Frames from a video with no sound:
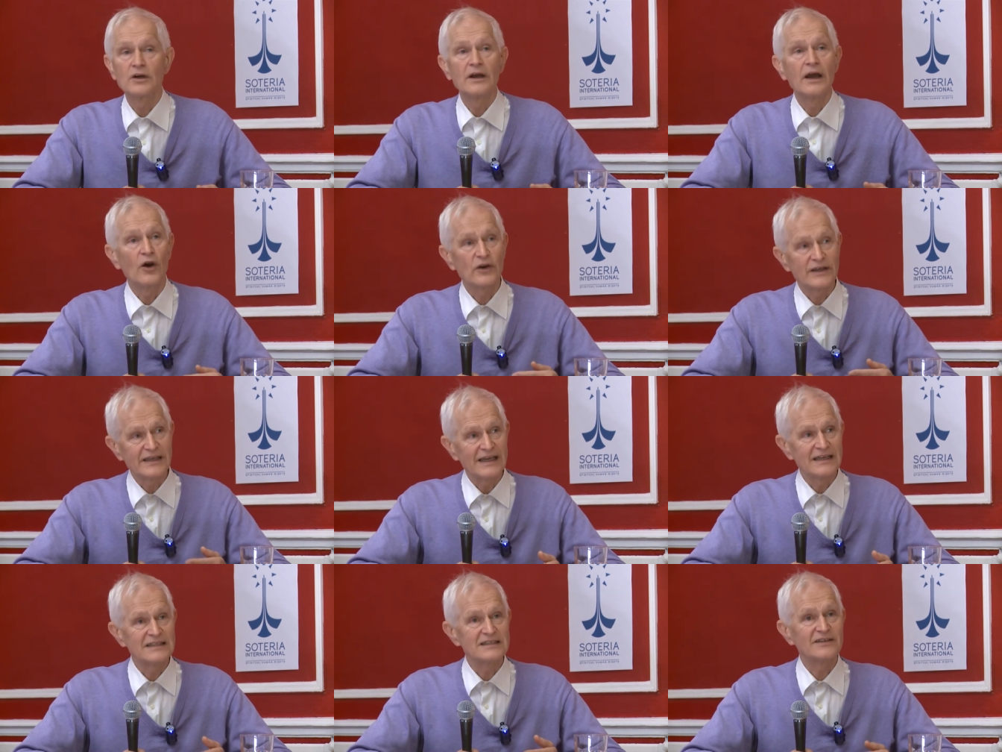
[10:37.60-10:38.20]

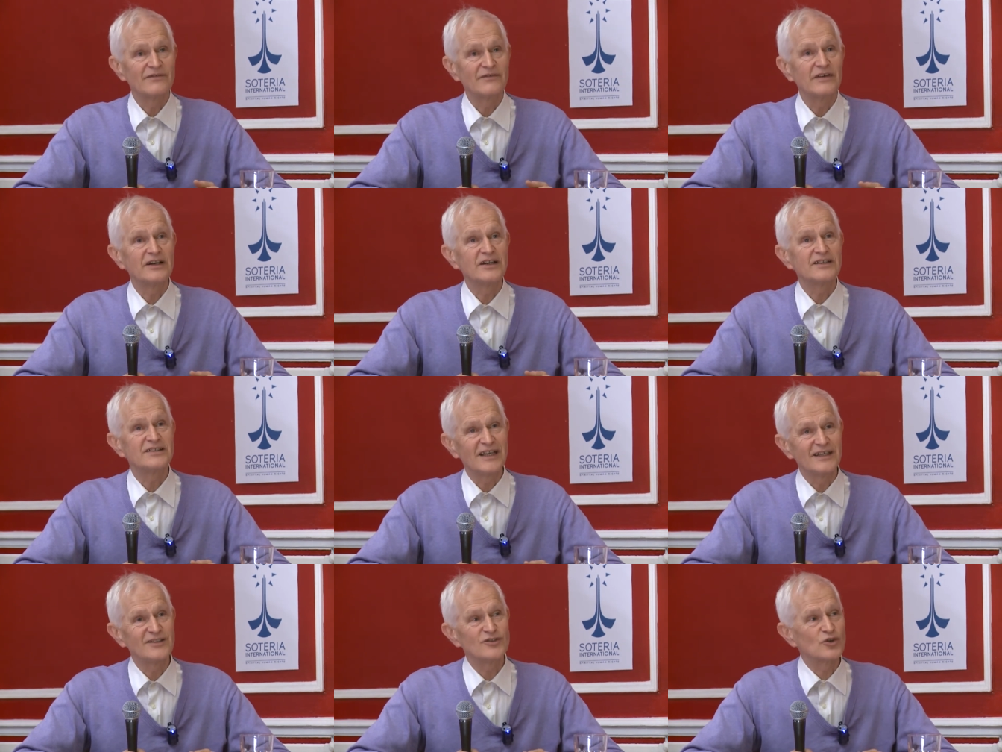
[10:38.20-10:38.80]
against very
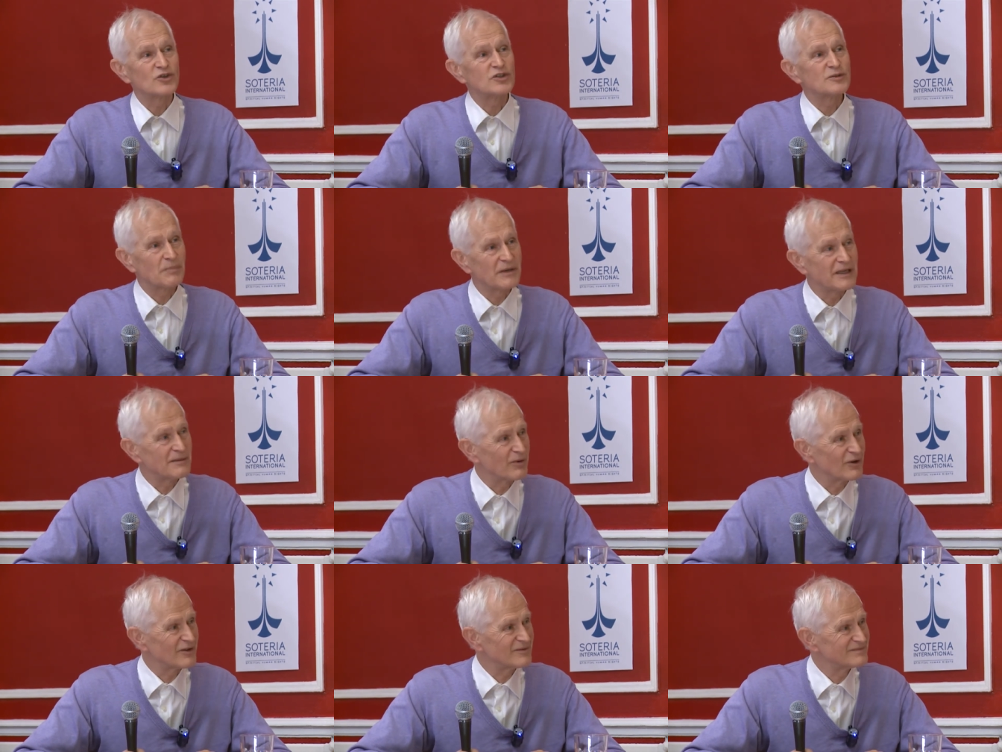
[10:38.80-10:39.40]
dangerous
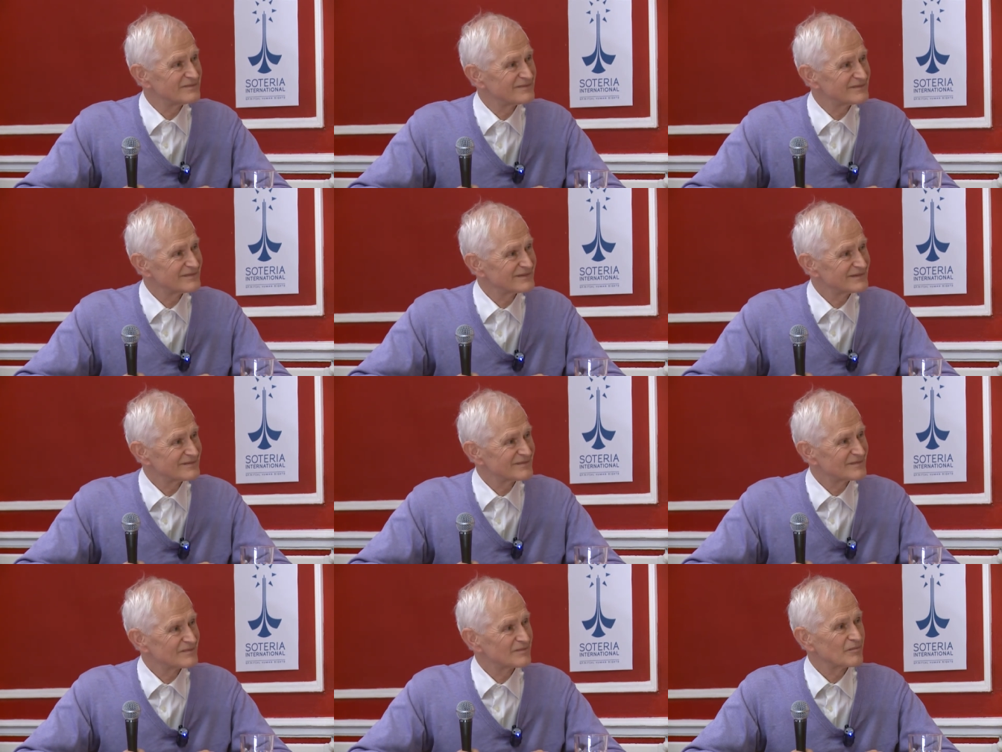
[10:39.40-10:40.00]
people.
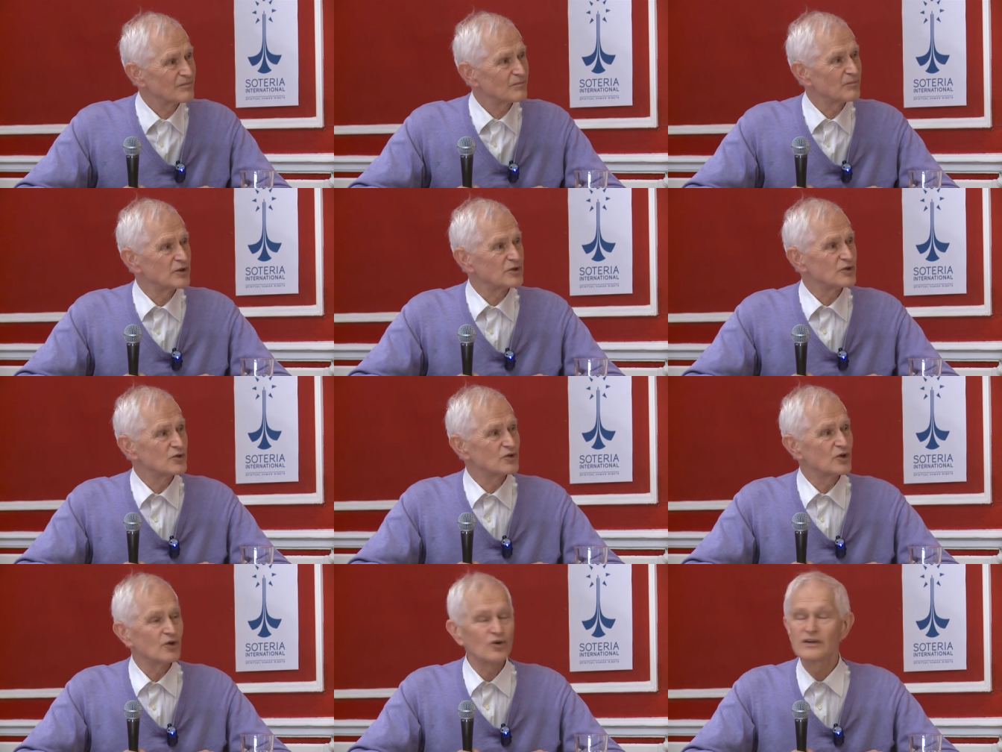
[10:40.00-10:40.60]
But
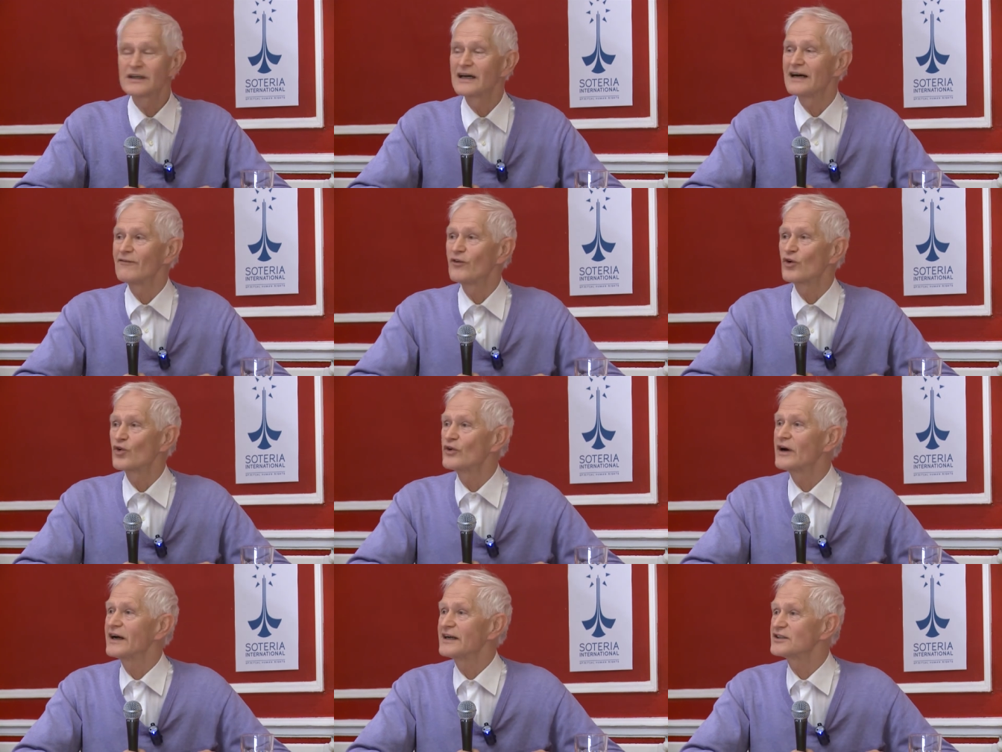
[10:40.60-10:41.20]
you don't have
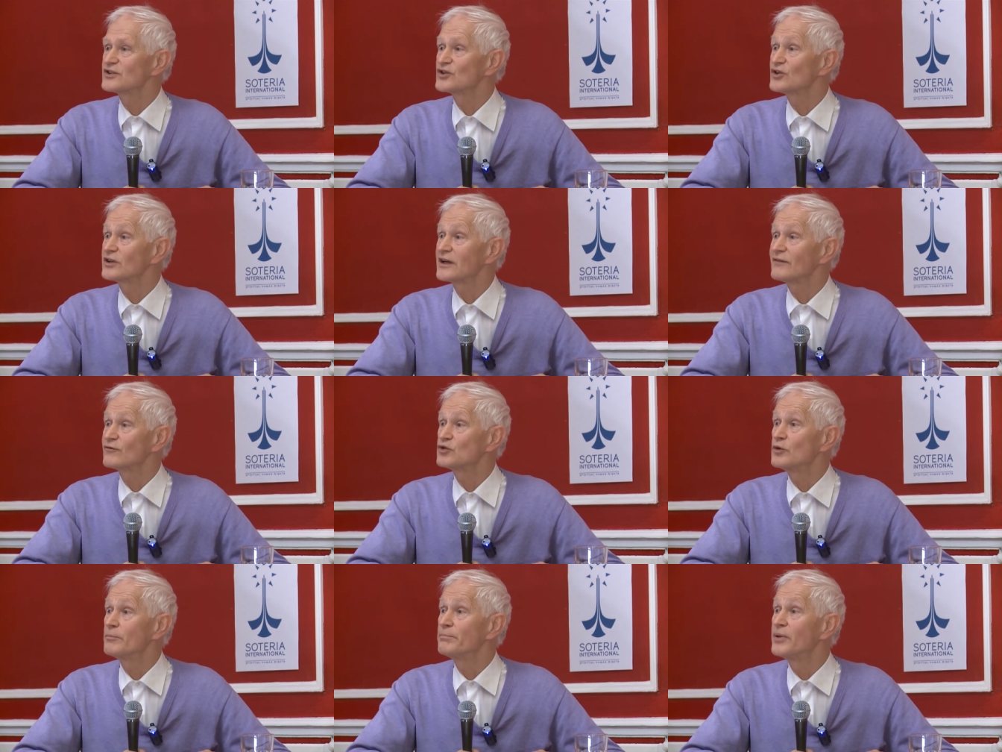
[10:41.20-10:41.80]
the right, sort
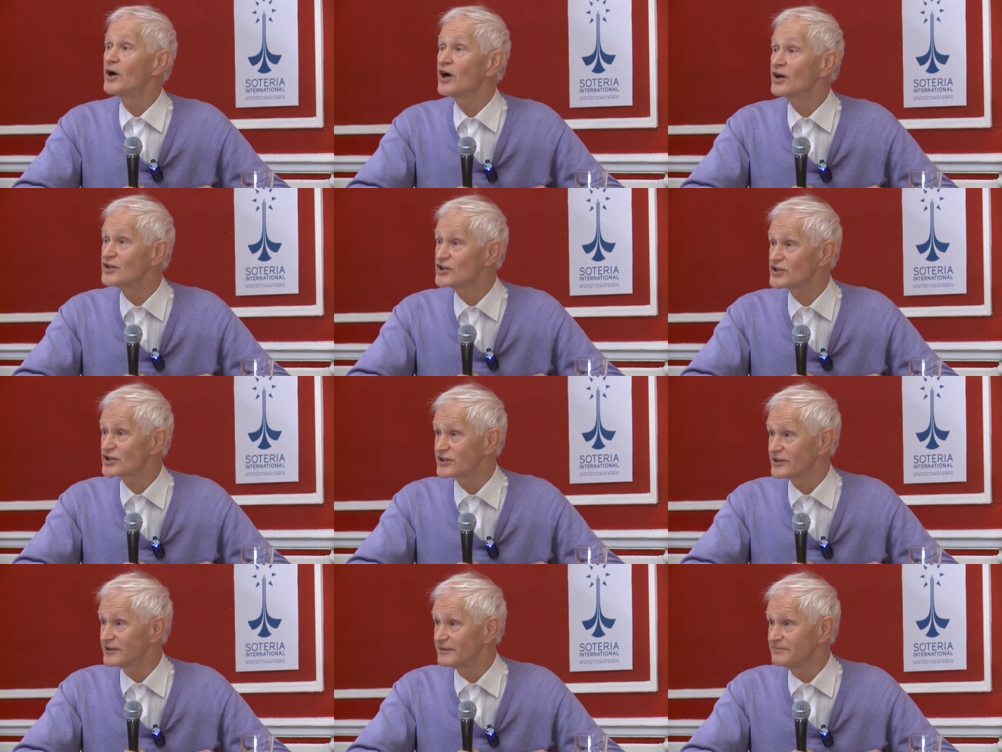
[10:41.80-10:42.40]
of, to
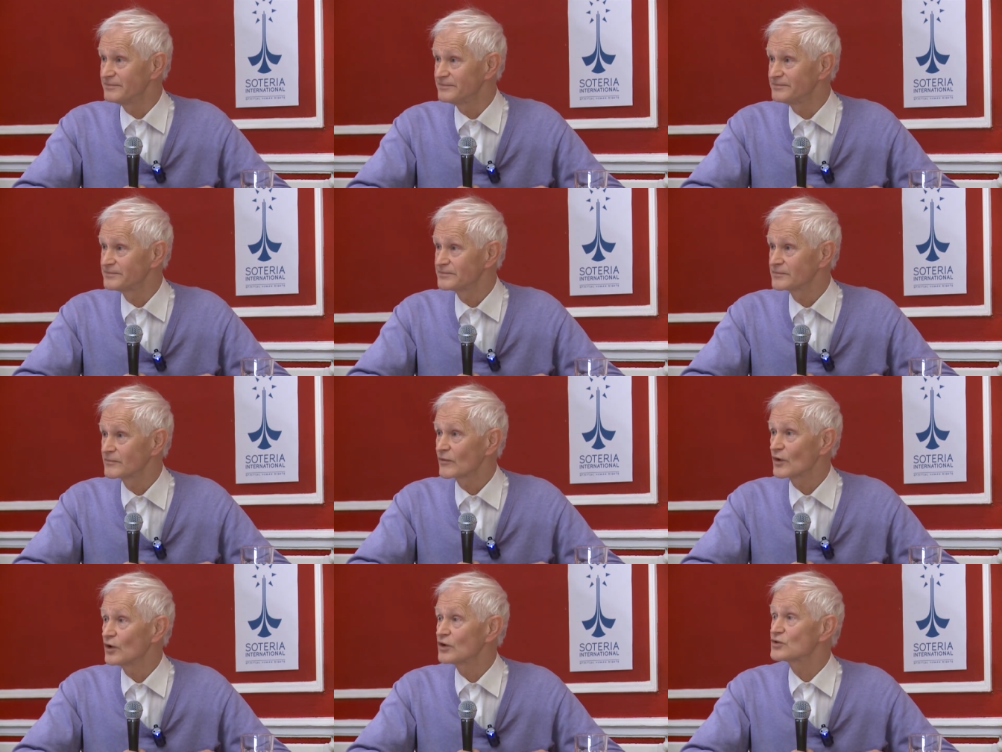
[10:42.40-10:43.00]
punish them
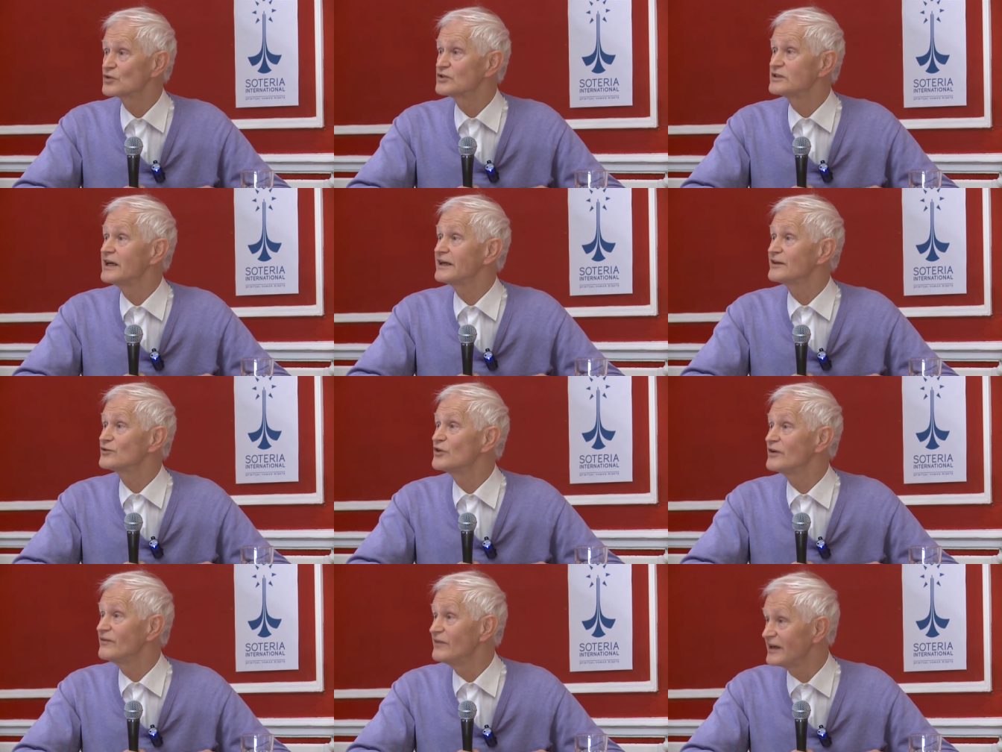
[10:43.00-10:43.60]
or to
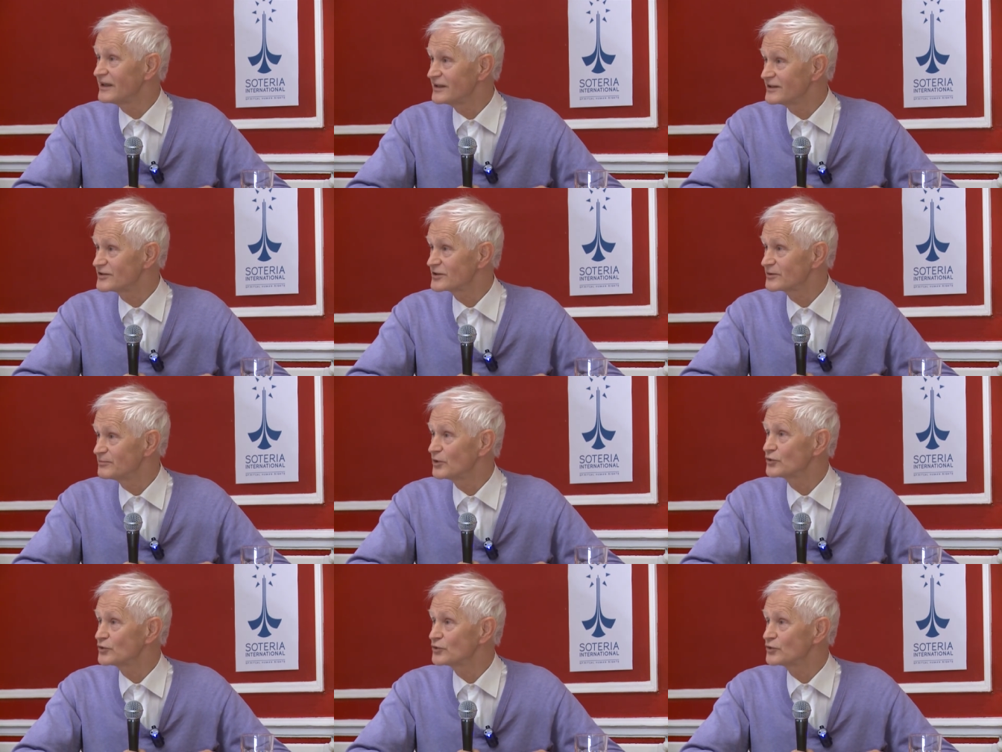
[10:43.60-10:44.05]
take revenge.